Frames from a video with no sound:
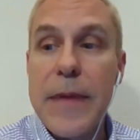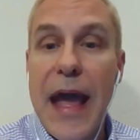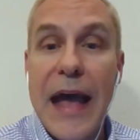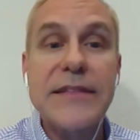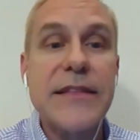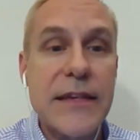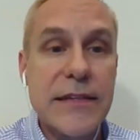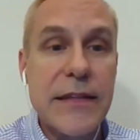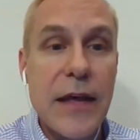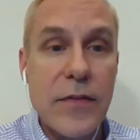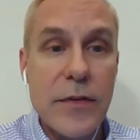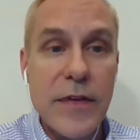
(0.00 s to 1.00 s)
has this
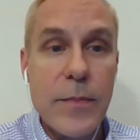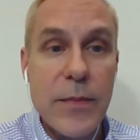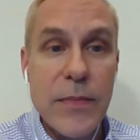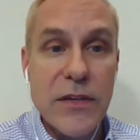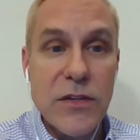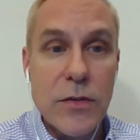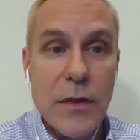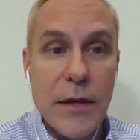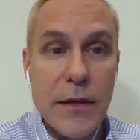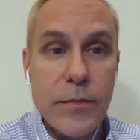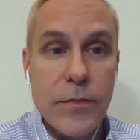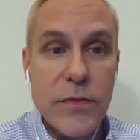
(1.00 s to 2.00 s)
level of commitment to
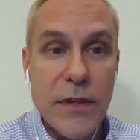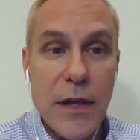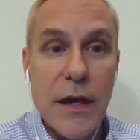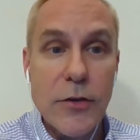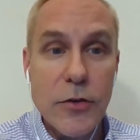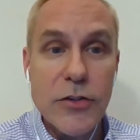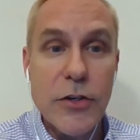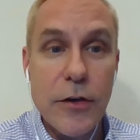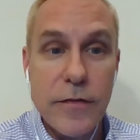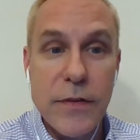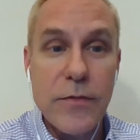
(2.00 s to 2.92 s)
the underserved.